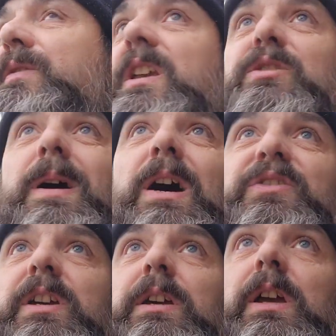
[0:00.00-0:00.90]
things
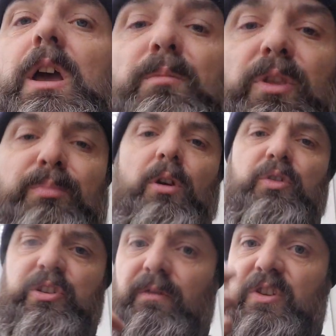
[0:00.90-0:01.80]
about it, but the
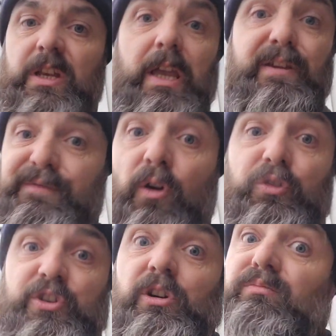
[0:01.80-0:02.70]
pros is obviously it
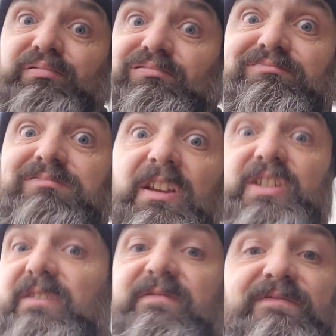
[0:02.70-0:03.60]
folds up, as
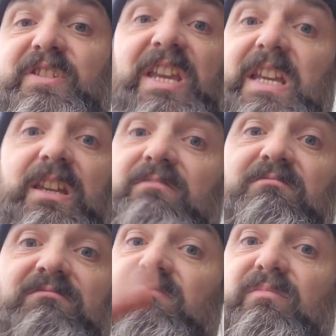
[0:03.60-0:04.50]
you've seen
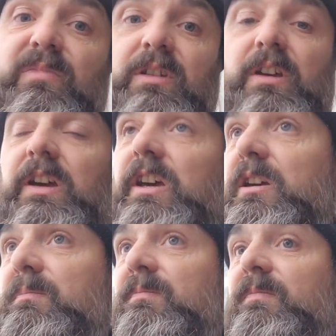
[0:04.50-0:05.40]

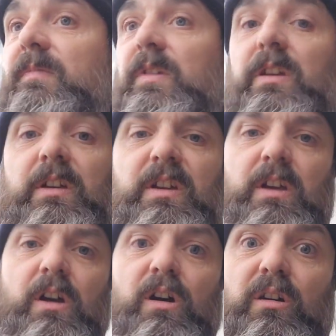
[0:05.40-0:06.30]
on
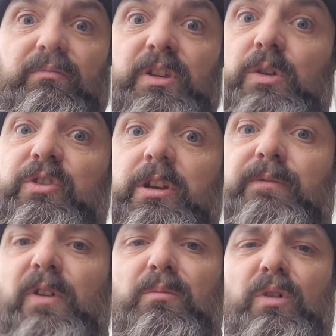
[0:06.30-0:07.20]

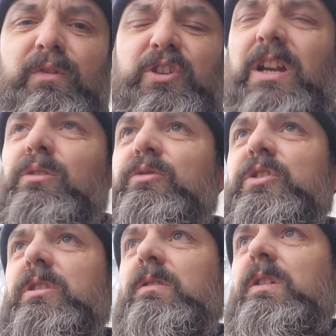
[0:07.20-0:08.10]
YouTube from other
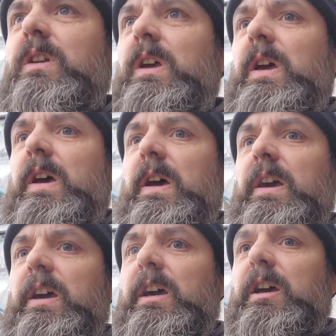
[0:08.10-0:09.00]
channels.
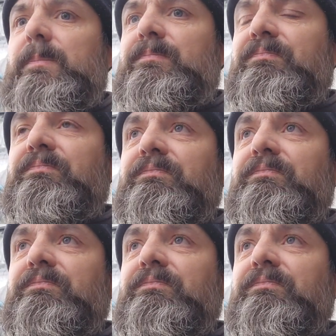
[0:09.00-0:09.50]
It